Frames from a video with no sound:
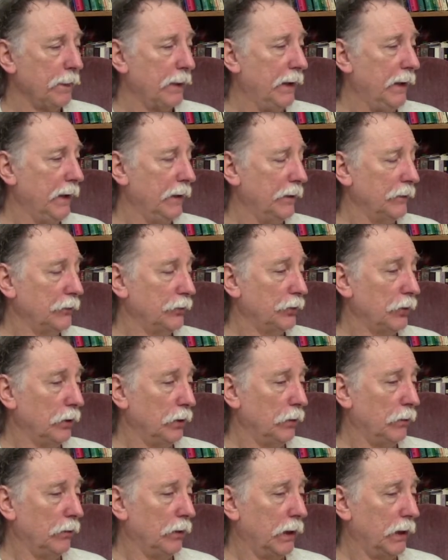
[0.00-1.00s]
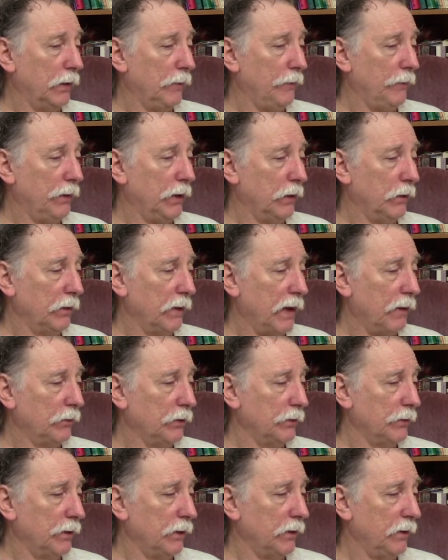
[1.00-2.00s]
And so, you know, that
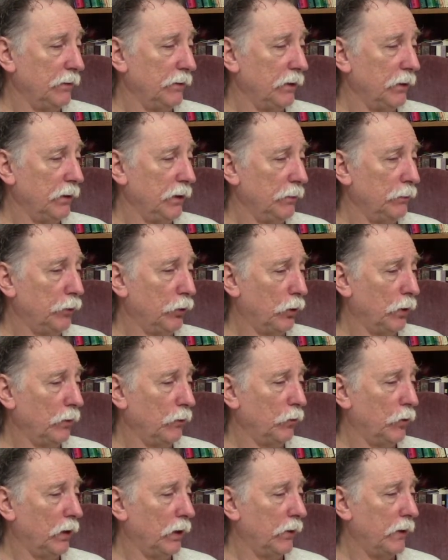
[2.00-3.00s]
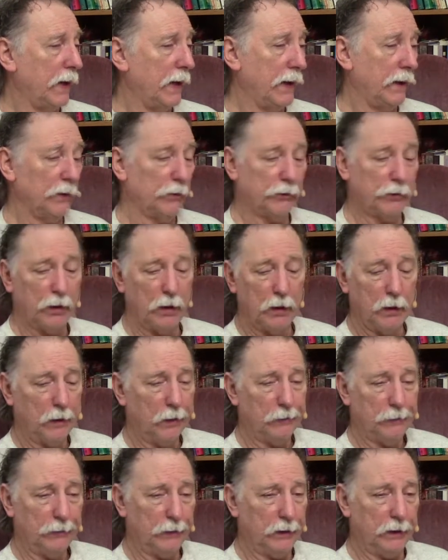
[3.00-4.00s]
was very, very important. Whereas
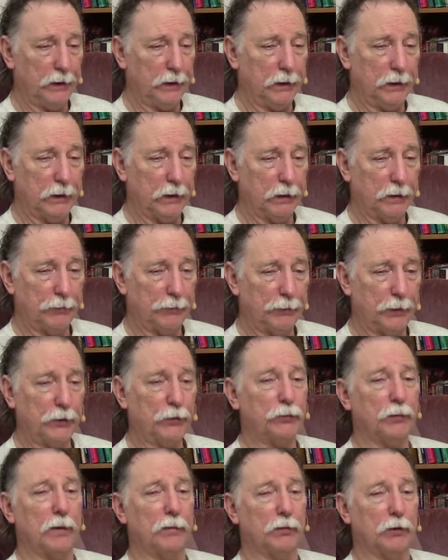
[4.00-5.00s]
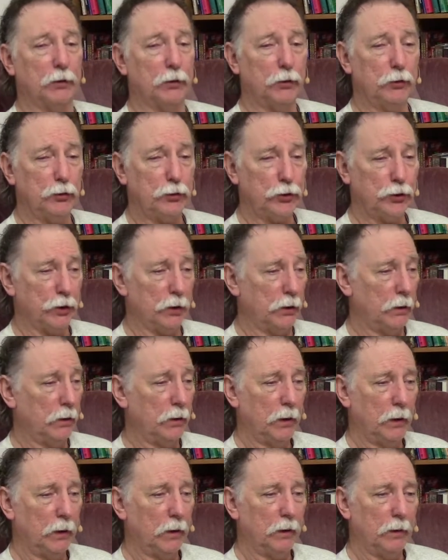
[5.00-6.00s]
the French Revolution
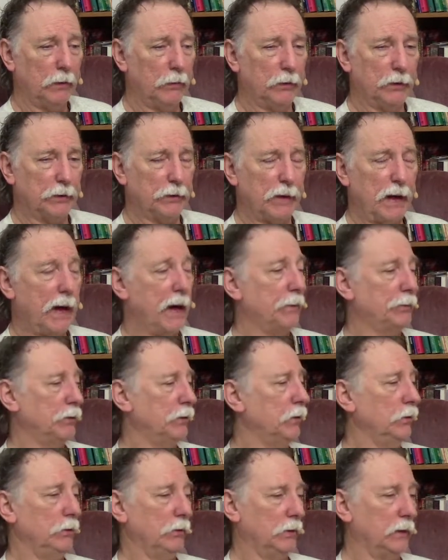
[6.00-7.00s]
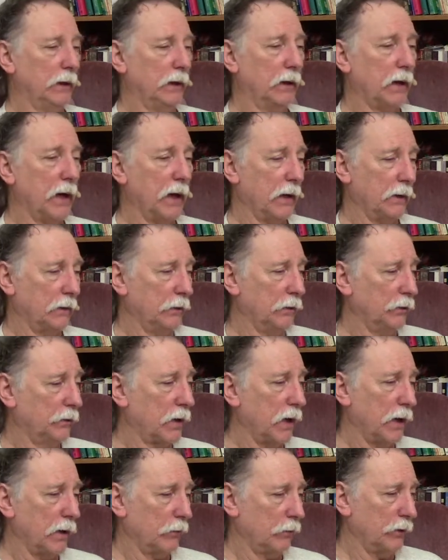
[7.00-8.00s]
was absolutely godless.
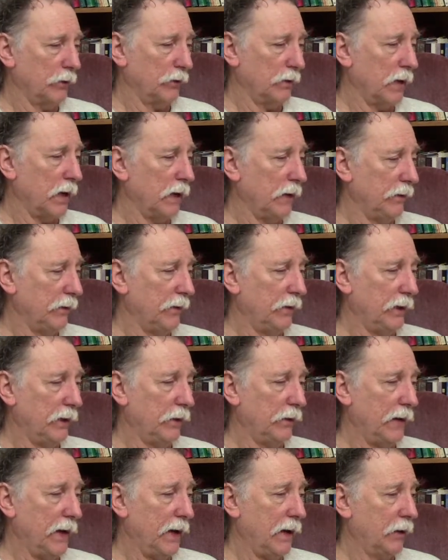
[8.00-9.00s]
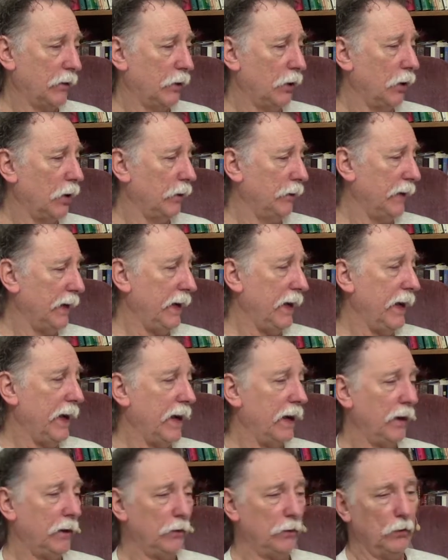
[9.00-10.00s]
God was not there at all. They
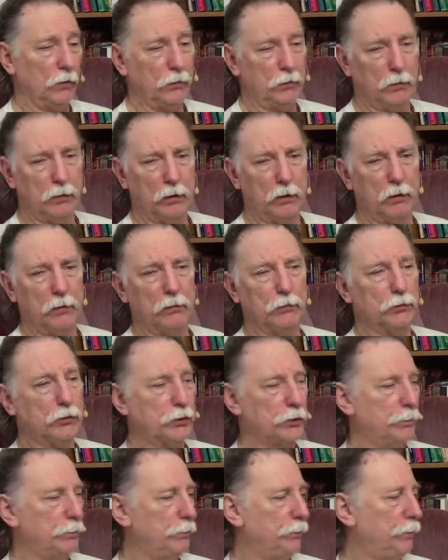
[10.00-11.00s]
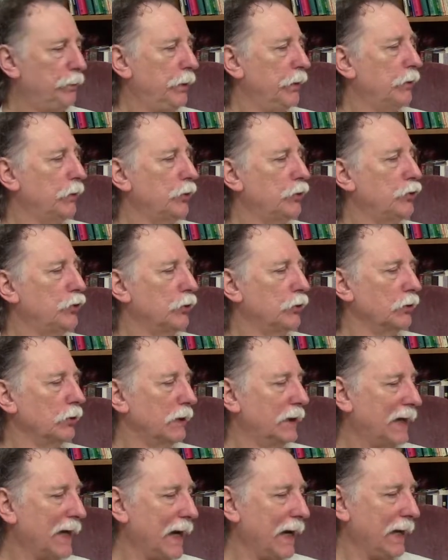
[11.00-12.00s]
had no spiritual
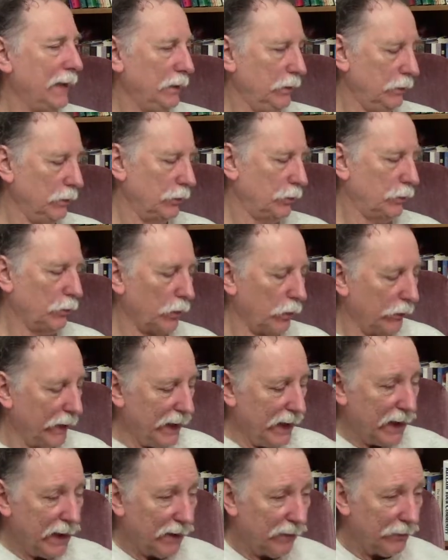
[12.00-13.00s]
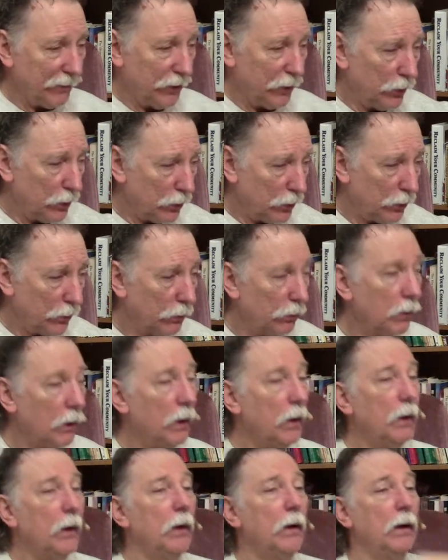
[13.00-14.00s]
guidance, where we have here
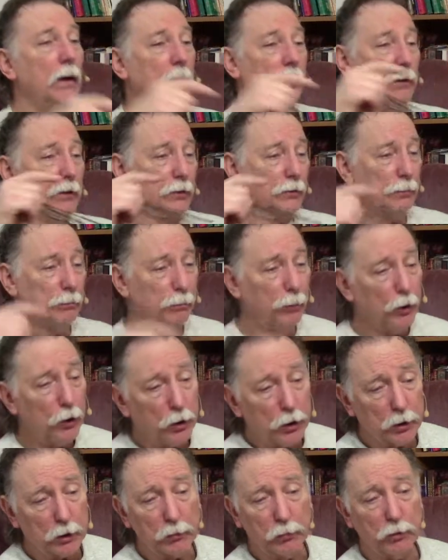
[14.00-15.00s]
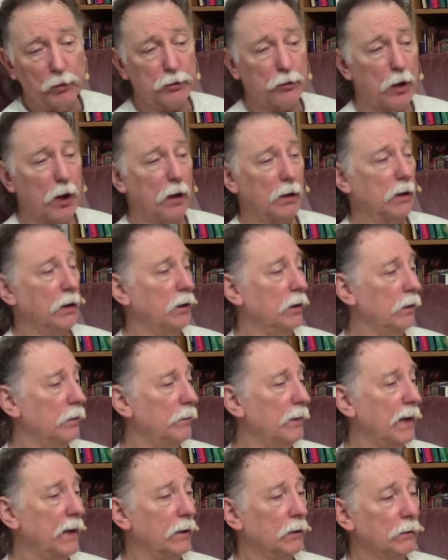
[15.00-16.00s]
in this book, we're talking
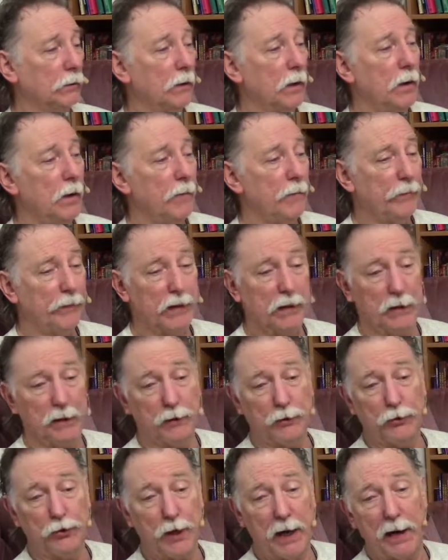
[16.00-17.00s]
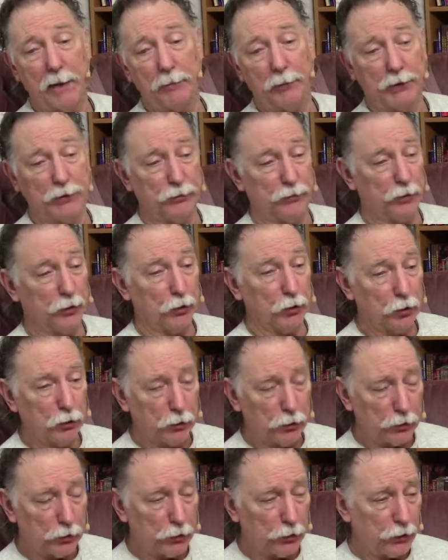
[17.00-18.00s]
about the chaplains and
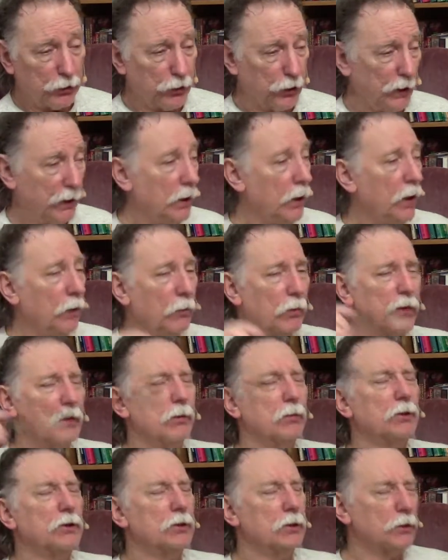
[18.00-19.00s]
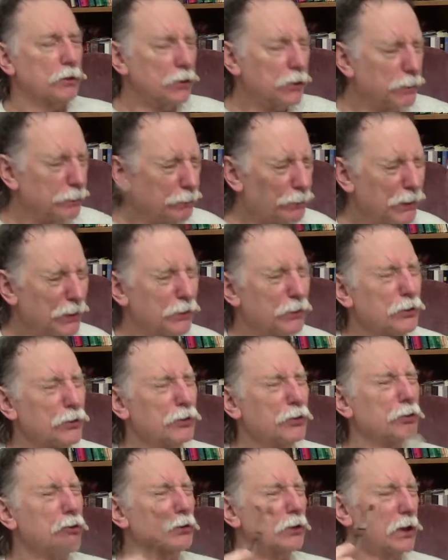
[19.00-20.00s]
clergy, where there was the
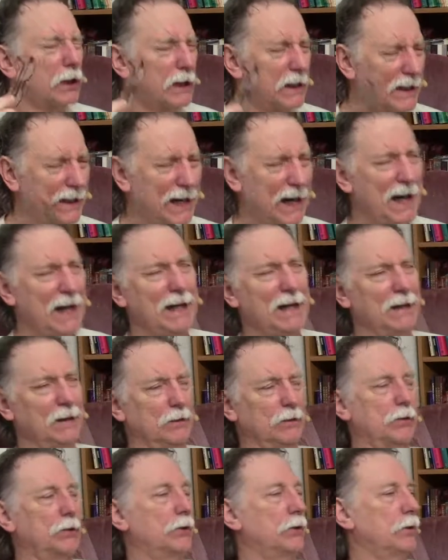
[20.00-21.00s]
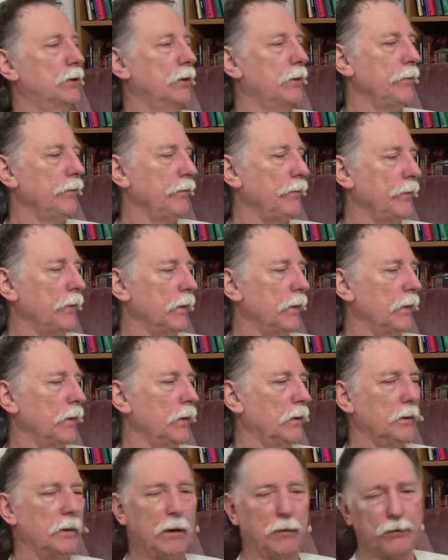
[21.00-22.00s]
spiritual guidance
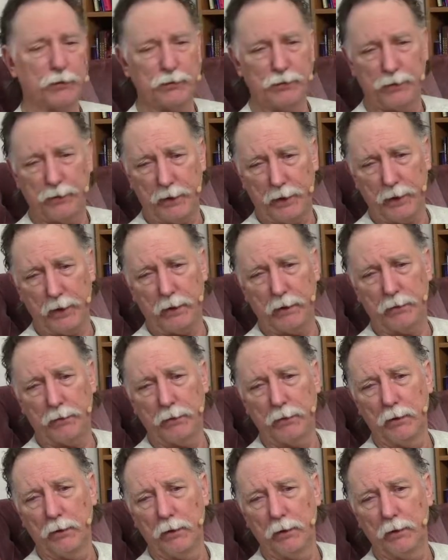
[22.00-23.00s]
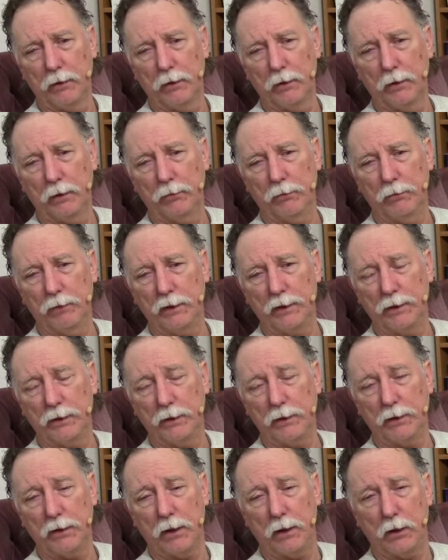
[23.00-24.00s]
that was there
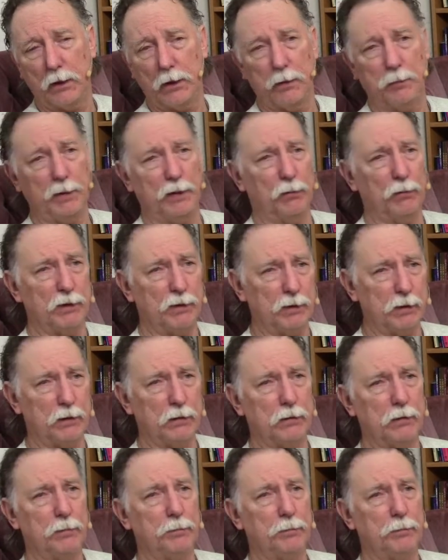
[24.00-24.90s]
within the army, within